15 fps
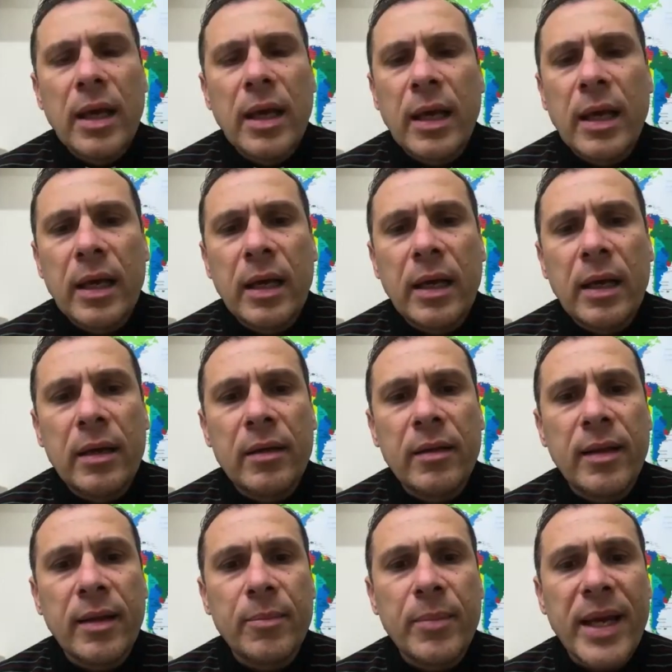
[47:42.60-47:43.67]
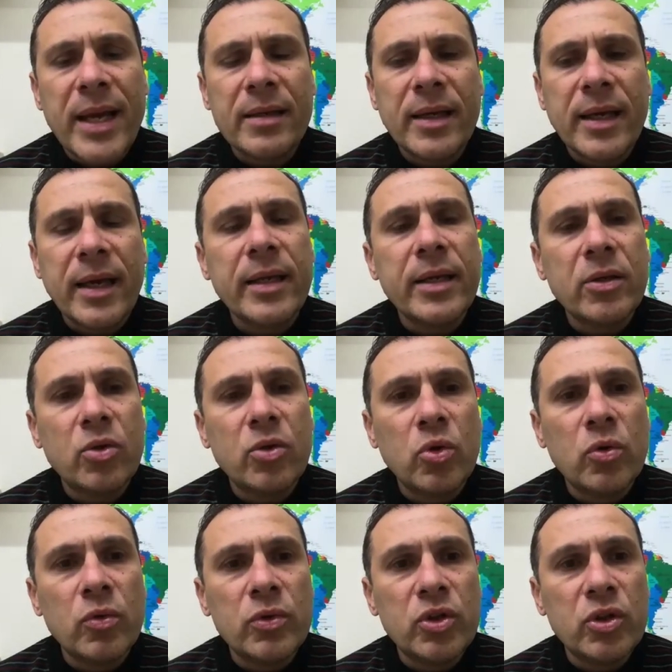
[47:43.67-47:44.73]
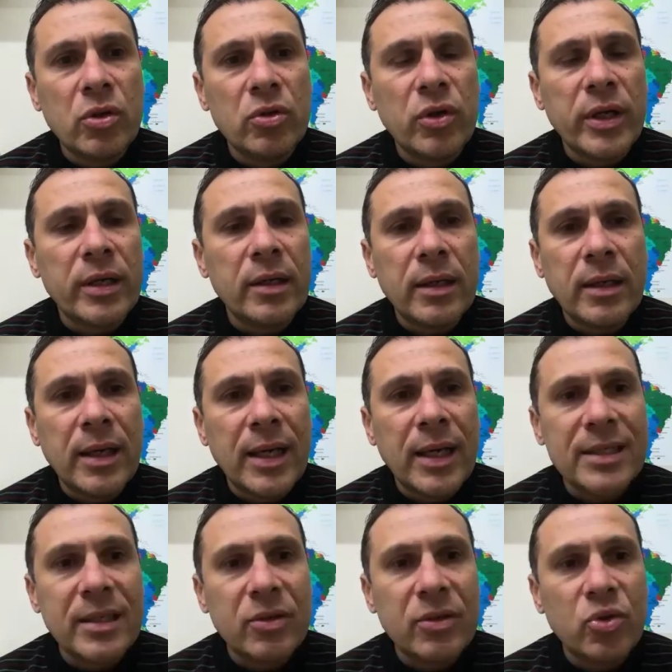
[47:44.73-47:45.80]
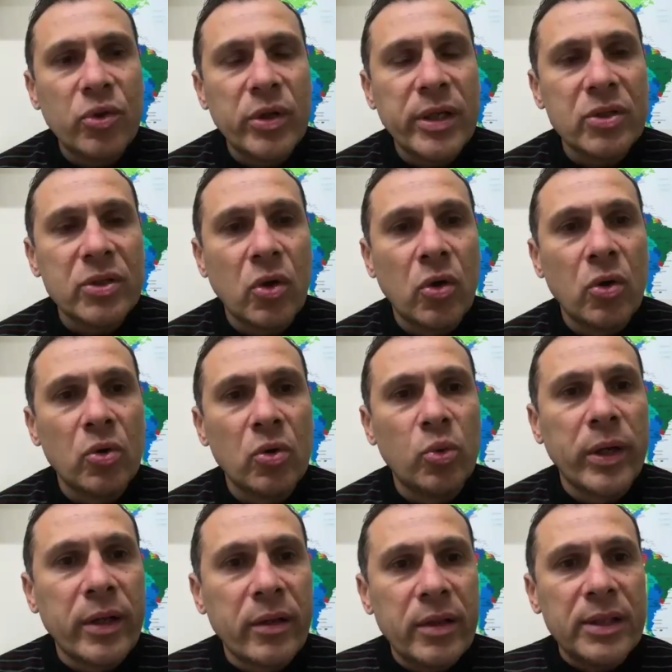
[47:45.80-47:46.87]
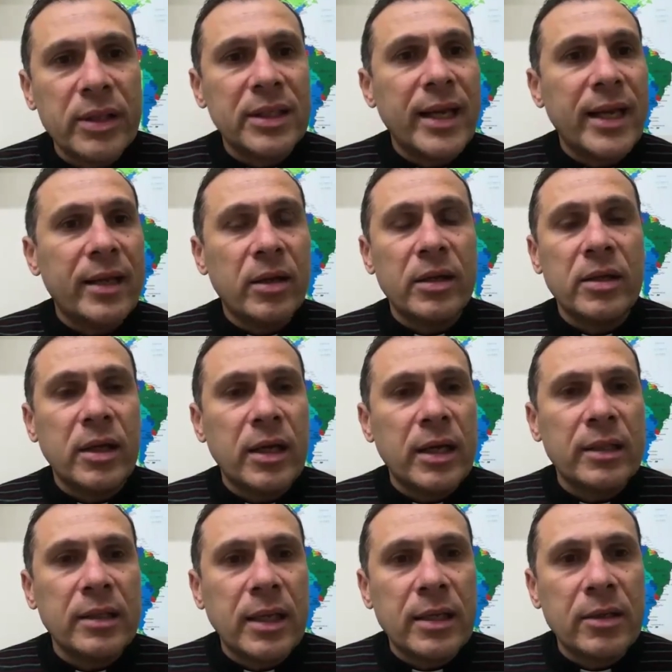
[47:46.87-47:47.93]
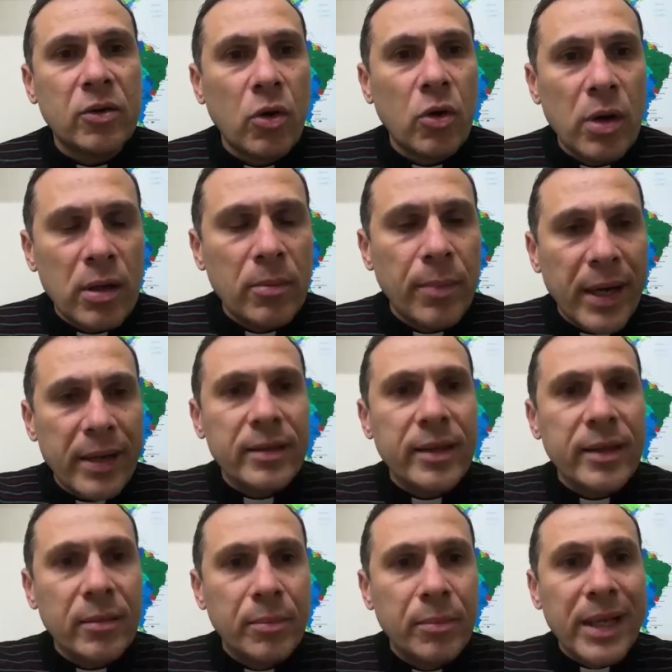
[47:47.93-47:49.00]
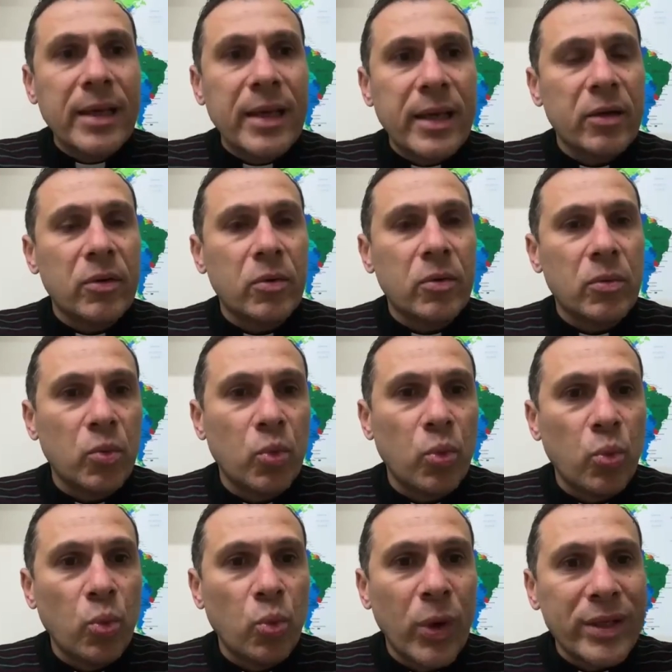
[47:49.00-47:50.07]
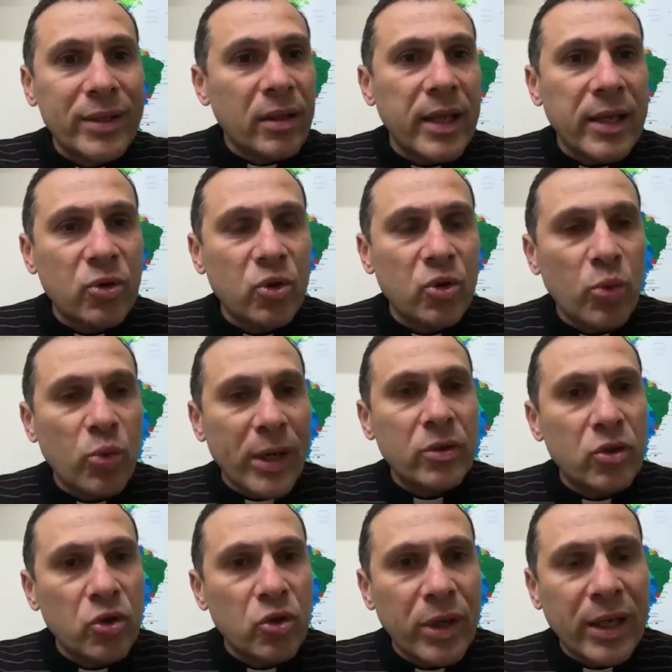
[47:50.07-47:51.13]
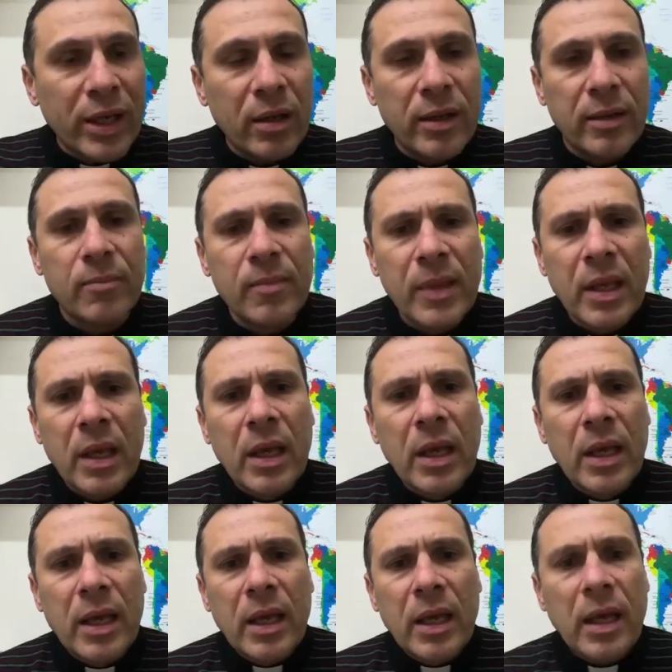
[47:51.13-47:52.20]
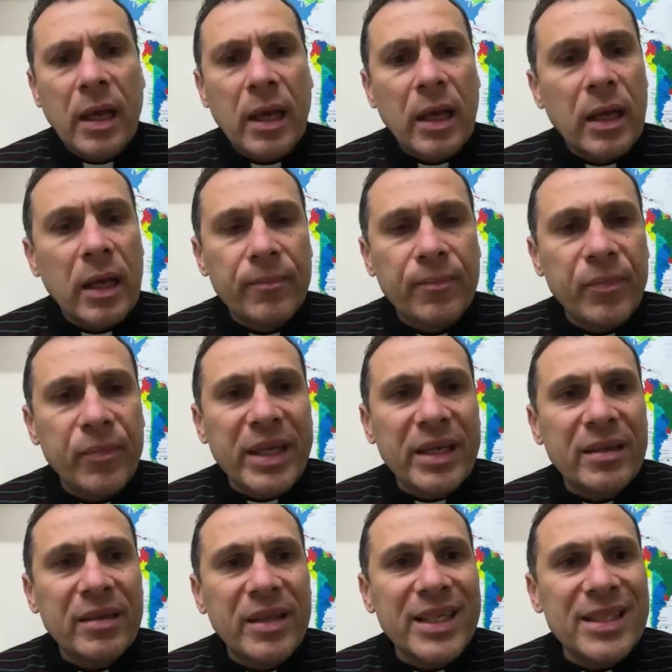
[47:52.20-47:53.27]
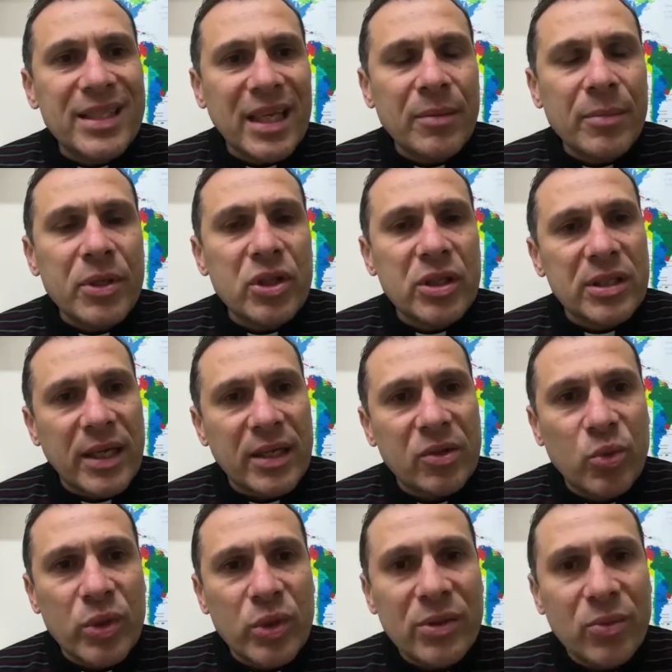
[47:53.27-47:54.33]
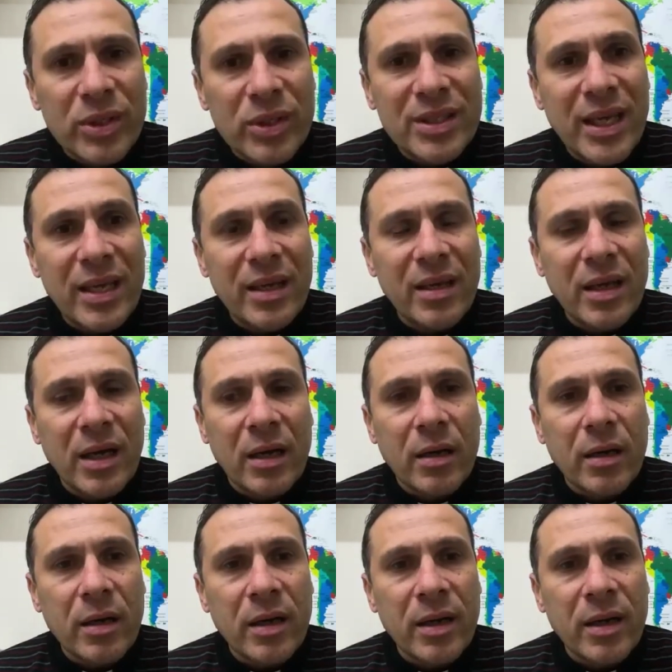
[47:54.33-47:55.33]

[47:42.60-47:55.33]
The man carrying two children less than 2 years old, one in this hand, and calling Biden, Blinken, what did they do? Why did you kill them? I mean, these images that we were saying are